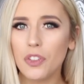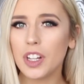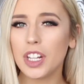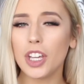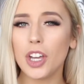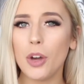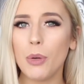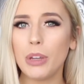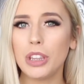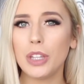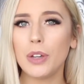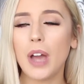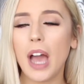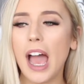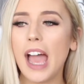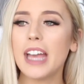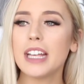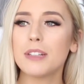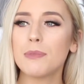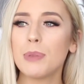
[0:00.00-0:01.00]
video with you
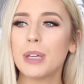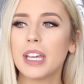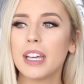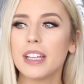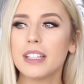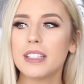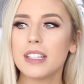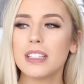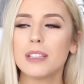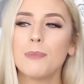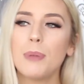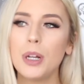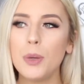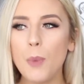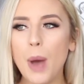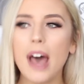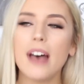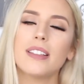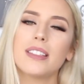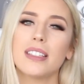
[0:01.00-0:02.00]
guys because it's been a
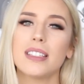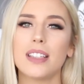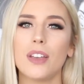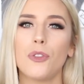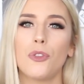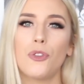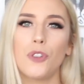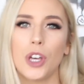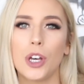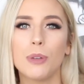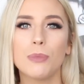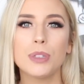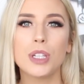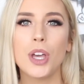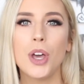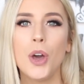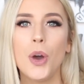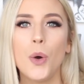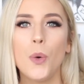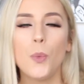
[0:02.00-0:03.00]
while since I've filmed
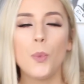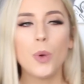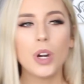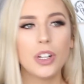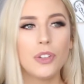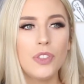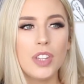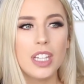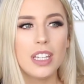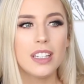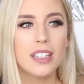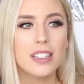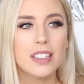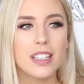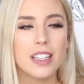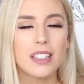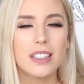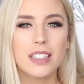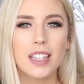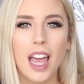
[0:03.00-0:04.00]
one of
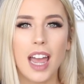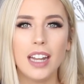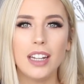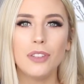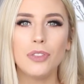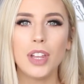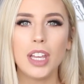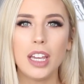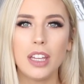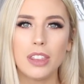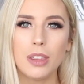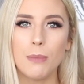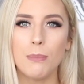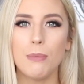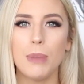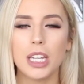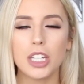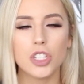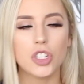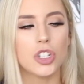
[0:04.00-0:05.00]
these. It's kind of like the
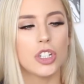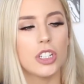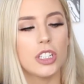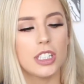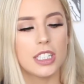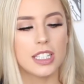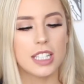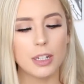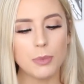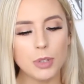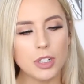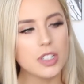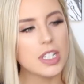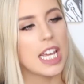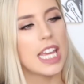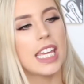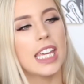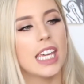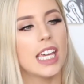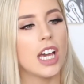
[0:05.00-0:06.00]
mixture, it's like we're
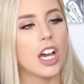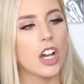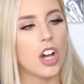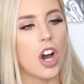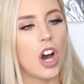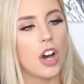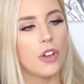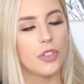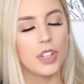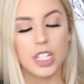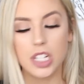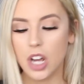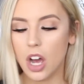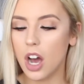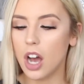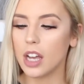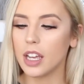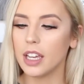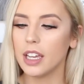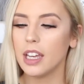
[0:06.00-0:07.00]
taking a coffee
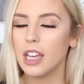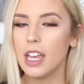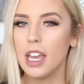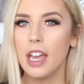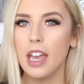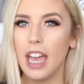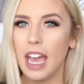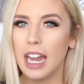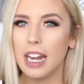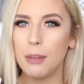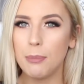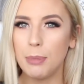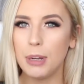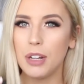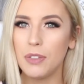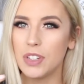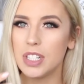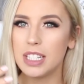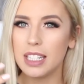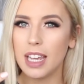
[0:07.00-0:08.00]
talk and a bit
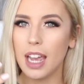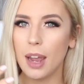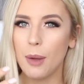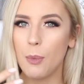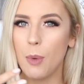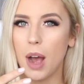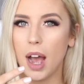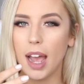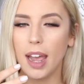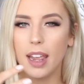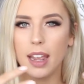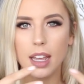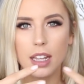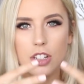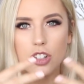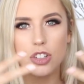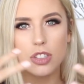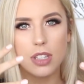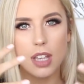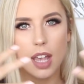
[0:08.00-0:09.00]
of a DIY and just